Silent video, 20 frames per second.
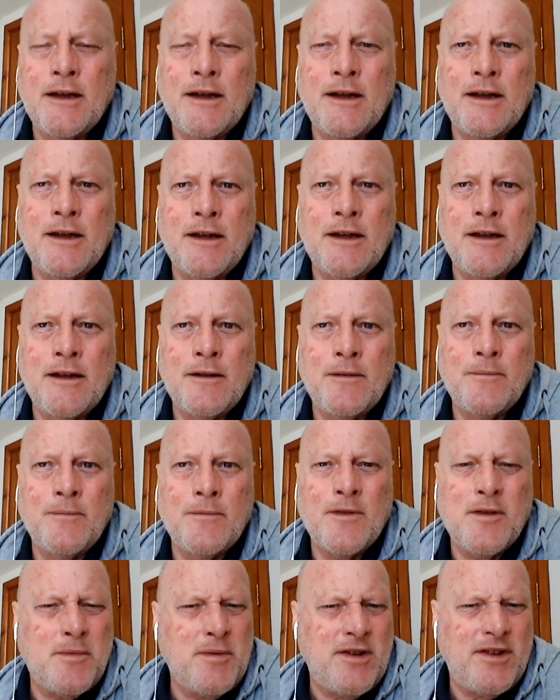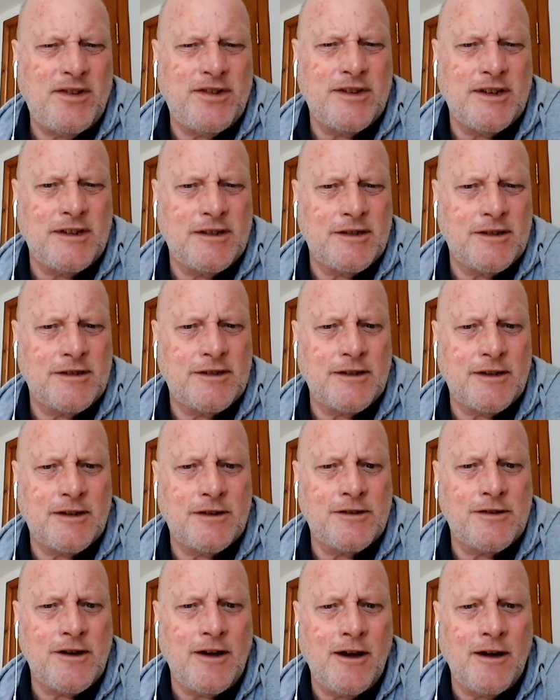The worst thing's a sick
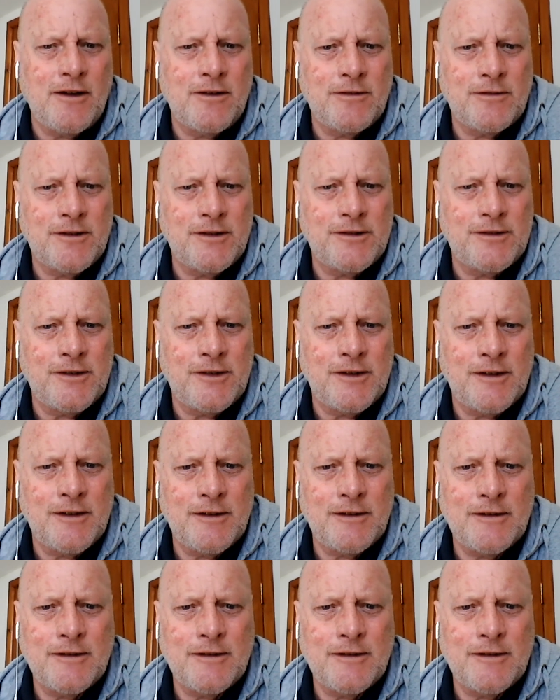child, isn't it?